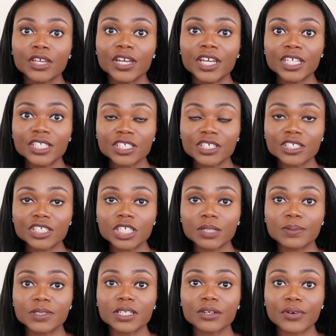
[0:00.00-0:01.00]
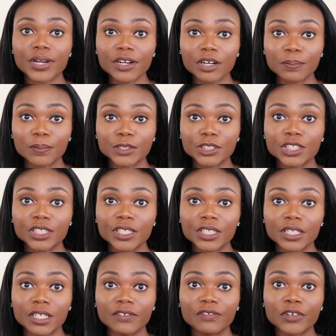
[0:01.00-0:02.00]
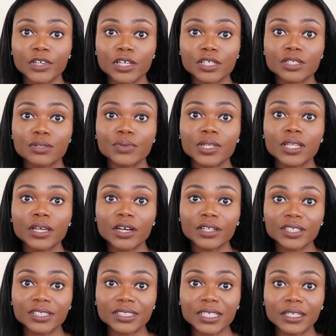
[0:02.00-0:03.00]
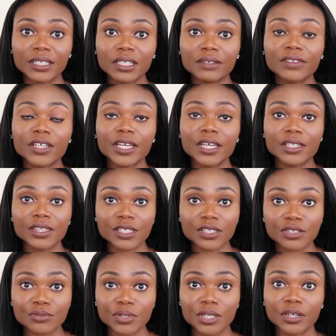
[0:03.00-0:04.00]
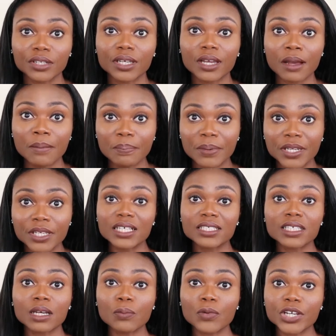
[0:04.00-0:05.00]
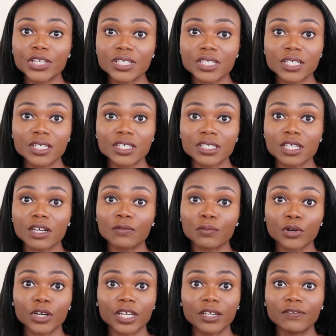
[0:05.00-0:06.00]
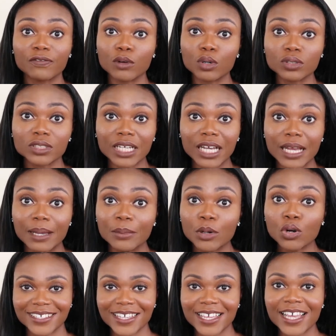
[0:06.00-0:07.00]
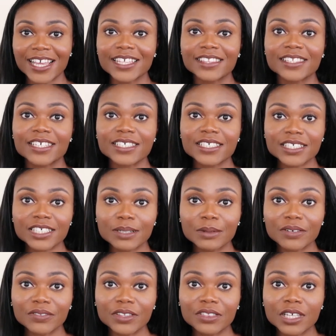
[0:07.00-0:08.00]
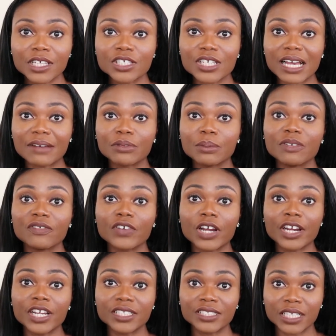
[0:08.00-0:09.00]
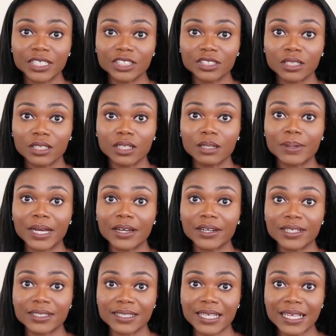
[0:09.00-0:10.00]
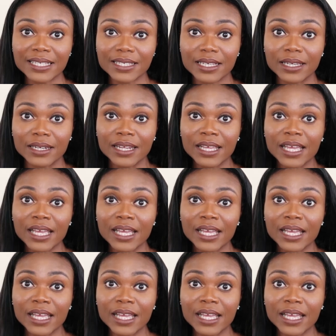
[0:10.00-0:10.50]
Your internship is a great opportunity for you to really understand if the industry or the company is somewhere you see yourself working full-time. These are some of the things you have to be very intentional about assessing